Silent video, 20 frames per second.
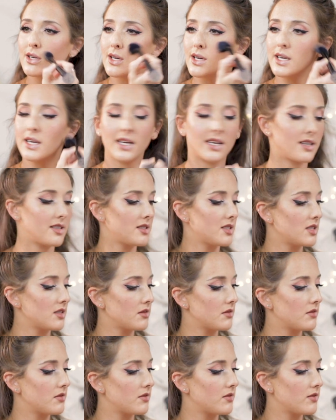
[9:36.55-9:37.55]
hint
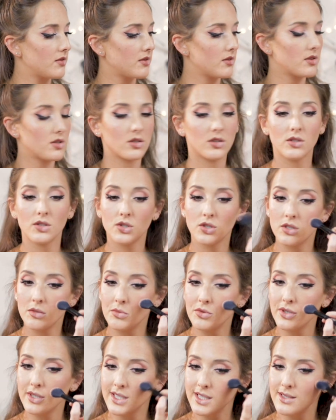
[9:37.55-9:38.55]
of
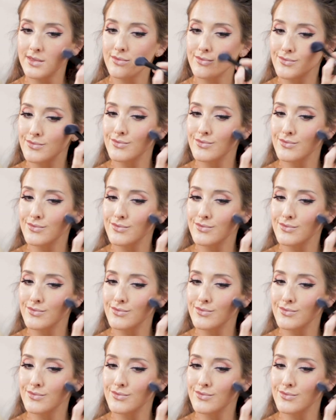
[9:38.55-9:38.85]
shimmer in it.